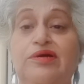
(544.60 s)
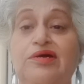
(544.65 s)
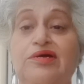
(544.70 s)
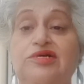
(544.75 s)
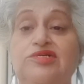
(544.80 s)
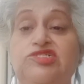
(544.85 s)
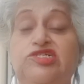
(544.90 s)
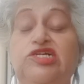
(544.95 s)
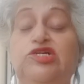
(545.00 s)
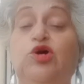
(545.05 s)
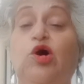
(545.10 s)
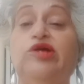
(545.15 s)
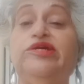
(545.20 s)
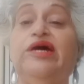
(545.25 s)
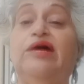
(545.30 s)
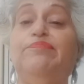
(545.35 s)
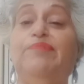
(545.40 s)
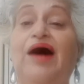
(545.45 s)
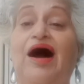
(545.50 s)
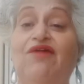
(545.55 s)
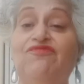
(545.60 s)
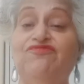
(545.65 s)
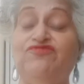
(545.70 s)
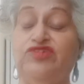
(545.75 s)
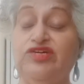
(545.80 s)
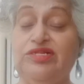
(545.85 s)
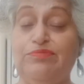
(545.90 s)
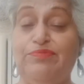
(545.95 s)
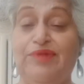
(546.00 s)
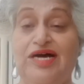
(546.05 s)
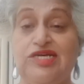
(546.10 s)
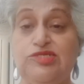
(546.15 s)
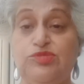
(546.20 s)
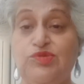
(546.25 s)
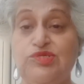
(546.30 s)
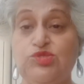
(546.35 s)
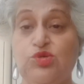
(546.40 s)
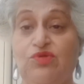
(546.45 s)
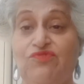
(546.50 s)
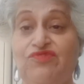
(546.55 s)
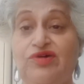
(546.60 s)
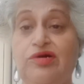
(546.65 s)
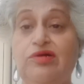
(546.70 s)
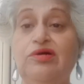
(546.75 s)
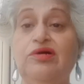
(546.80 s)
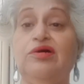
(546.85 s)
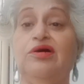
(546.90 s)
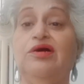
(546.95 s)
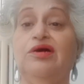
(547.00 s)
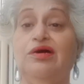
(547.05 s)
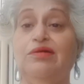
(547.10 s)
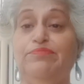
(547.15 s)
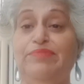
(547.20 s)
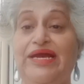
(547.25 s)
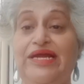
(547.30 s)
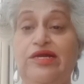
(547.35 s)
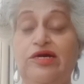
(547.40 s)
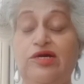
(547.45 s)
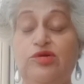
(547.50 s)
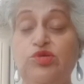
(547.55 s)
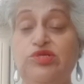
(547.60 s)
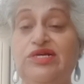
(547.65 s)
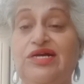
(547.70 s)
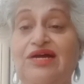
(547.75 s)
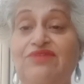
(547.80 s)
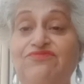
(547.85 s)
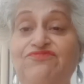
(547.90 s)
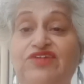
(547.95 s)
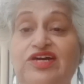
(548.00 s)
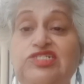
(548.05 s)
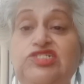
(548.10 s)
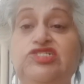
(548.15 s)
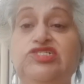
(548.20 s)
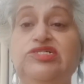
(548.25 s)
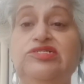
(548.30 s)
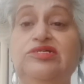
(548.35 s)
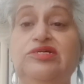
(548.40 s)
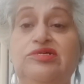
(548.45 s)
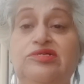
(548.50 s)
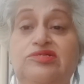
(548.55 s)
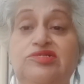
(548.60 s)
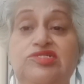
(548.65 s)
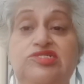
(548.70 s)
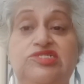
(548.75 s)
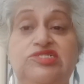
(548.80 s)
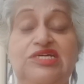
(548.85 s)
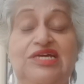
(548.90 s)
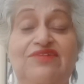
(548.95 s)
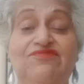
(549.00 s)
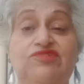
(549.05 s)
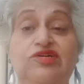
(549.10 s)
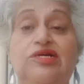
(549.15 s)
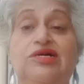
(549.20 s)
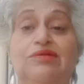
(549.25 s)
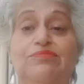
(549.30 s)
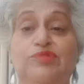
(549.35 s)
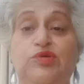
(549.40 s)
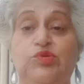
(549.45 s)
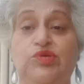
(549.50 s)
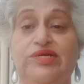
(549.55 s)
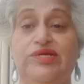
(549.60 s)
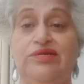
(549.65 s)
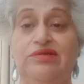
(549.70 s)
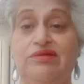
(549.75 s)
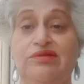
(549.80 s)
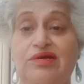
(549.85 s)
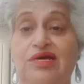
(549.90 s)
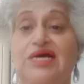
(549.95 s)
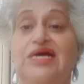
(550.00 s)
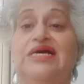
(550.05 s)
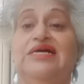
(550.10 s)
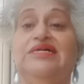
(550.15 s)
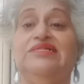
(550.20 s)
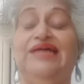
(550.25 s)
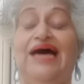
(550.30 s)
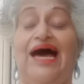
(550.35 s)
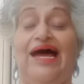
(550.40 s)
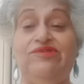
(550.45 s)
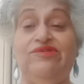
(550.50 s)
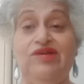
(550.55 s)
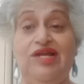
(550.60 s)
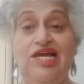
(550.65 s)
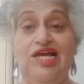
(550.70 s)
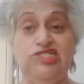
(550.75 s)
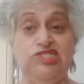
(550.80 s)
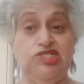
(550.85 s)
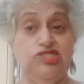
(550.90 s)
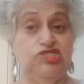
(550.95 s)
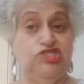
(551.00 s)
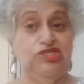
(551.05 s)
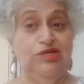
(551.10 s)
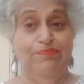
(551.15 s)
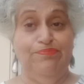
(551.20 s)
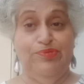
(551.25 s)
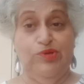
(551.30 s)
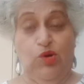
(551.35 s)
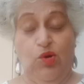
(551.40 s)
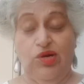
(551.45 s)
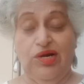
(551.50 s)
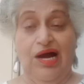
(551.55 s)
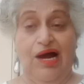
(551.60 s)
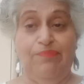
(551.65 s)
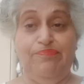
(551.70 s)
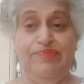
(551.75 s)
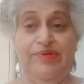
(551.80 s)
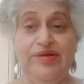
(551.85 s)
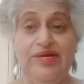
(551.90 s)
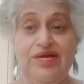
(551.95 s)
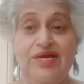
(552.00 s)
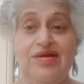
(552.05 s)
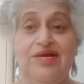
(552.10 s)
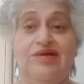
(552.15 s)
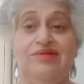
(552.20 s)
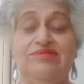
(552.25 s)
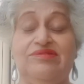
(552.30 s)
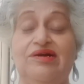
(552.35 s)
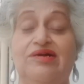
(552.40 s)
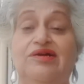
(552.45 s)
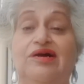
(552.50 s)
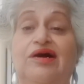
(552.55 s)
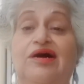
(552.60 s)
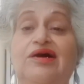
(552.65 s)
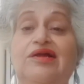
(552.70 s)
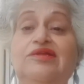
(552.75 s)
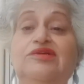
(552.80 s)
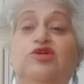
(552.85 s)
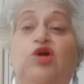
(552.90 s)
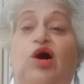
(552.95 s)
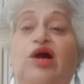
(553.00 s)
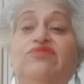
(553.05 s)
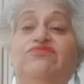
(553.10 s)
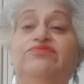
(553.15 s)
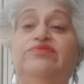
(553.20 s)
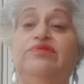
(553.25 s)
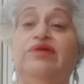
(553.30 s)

She got up after the Mass was over, made a good confession, received communion. That relationship broke up. The girl got